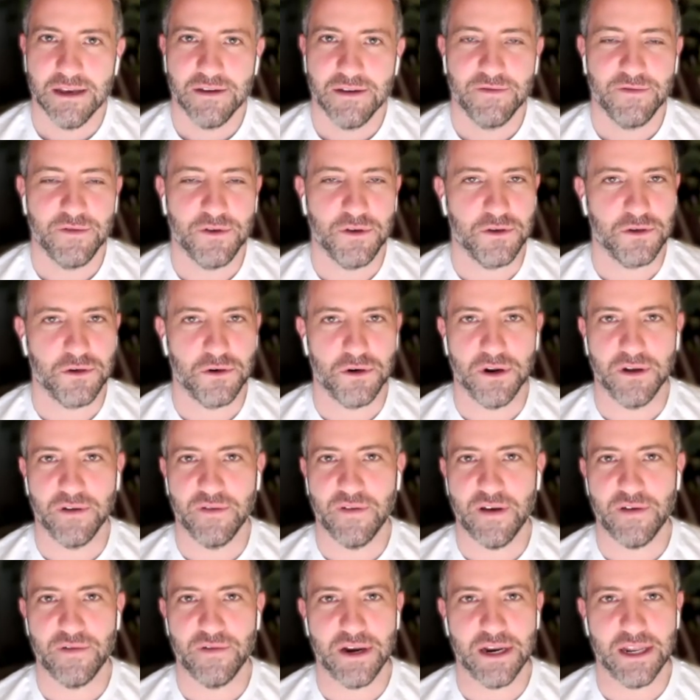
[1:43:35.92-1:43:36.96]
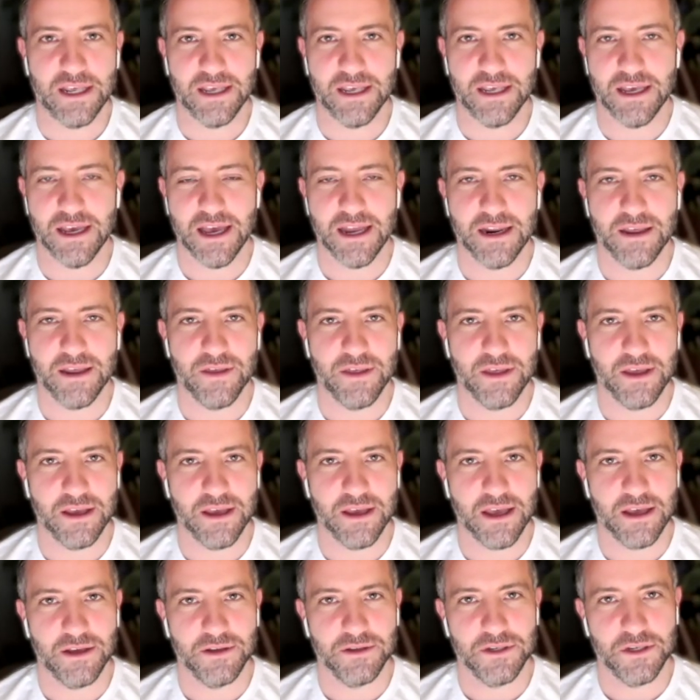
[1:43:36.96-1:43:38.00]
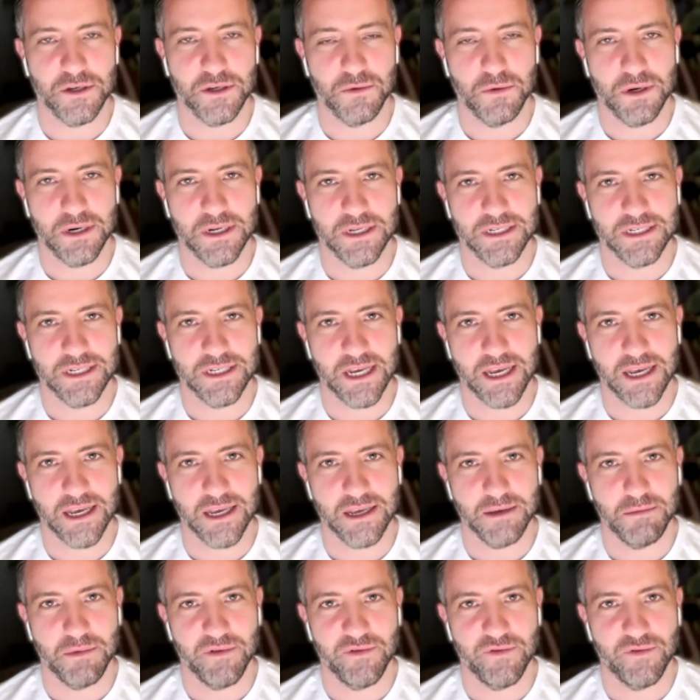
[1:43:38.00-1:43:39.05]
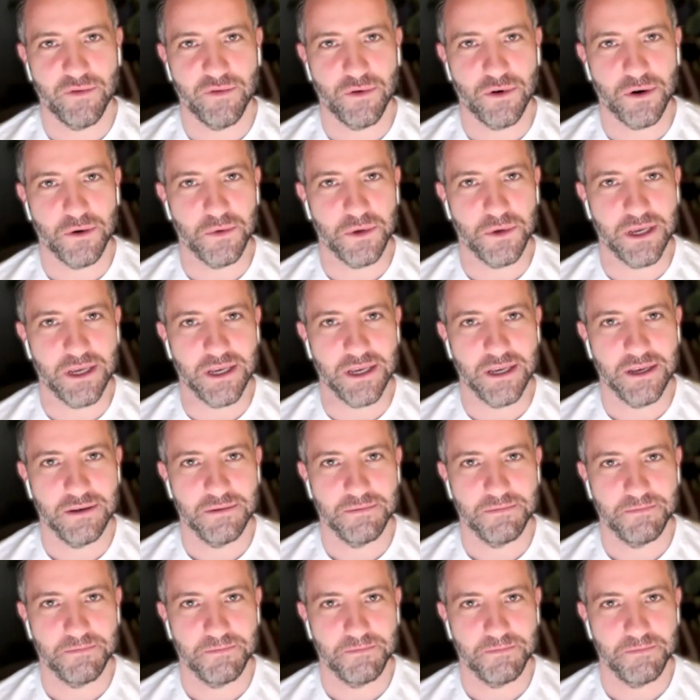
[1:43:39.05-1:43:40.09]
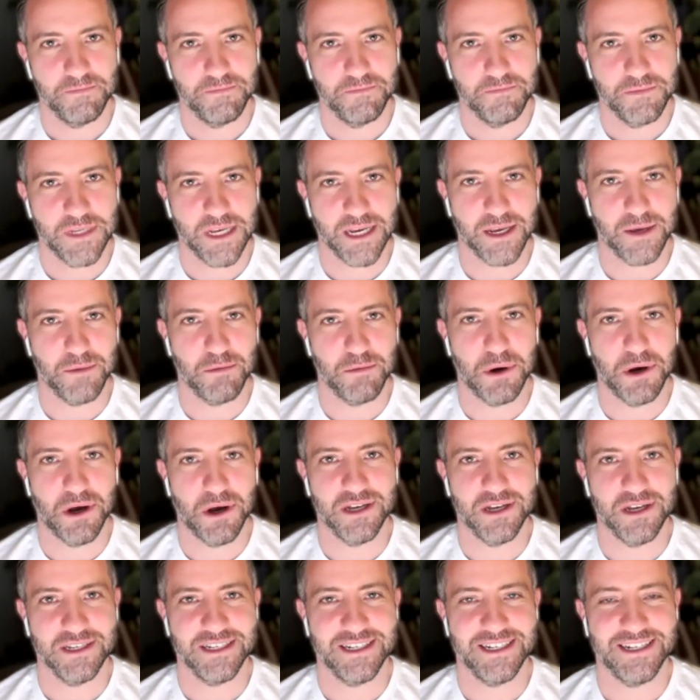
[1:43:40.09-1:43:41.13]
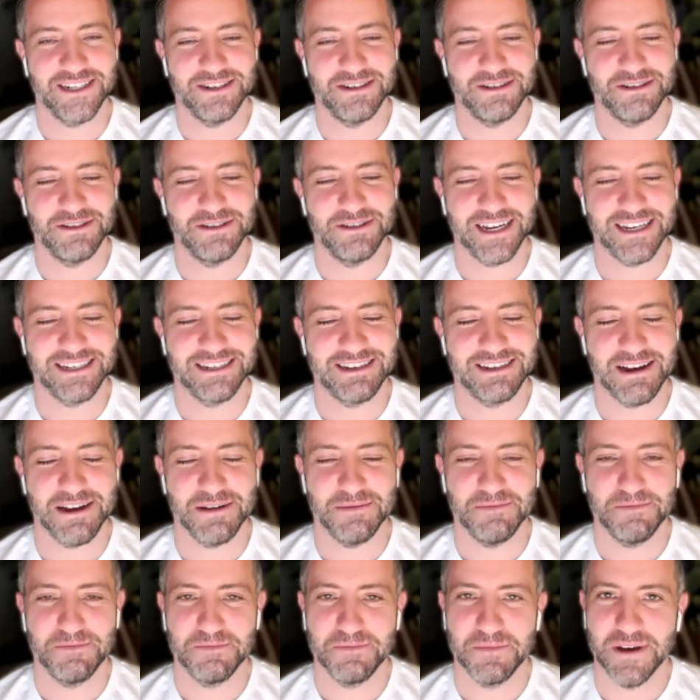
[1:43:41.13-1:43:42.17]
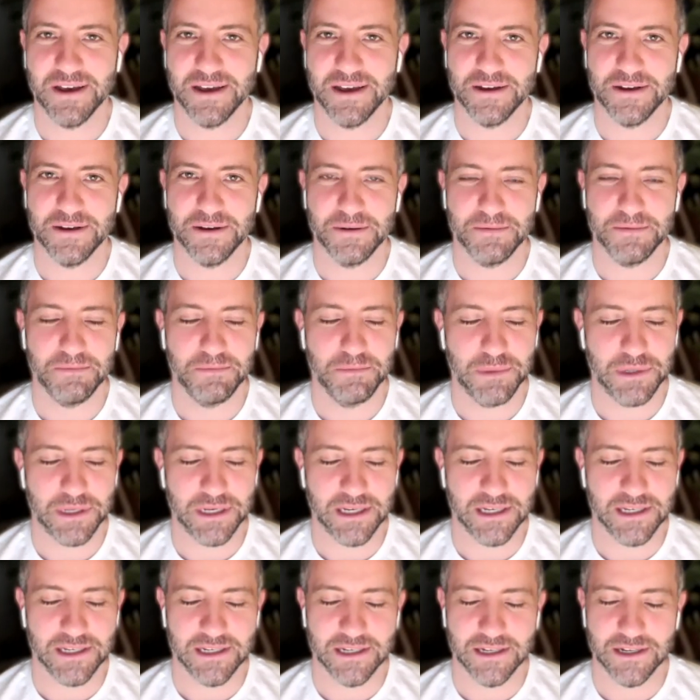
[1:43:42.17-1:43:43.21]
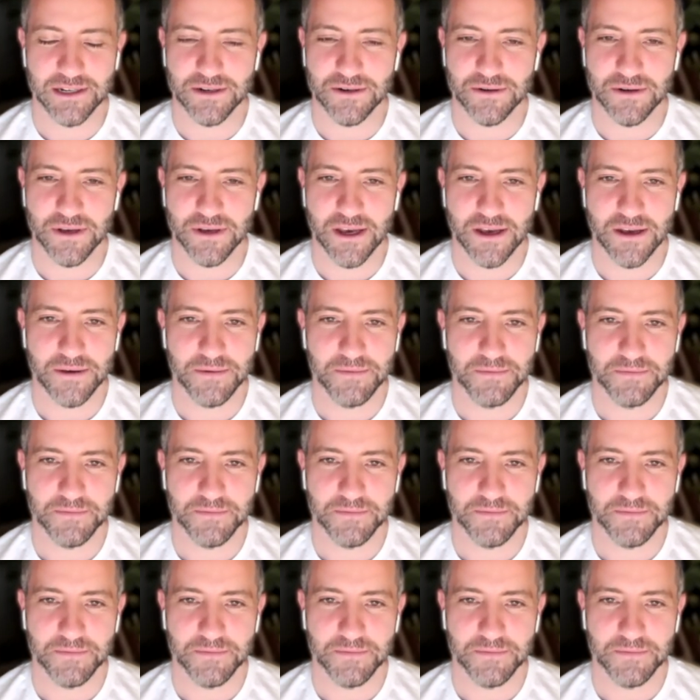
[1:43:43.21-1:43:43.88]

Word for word: if you sort of have any anything else you want to say before we take a pause till next time? Uh, please do, yeah.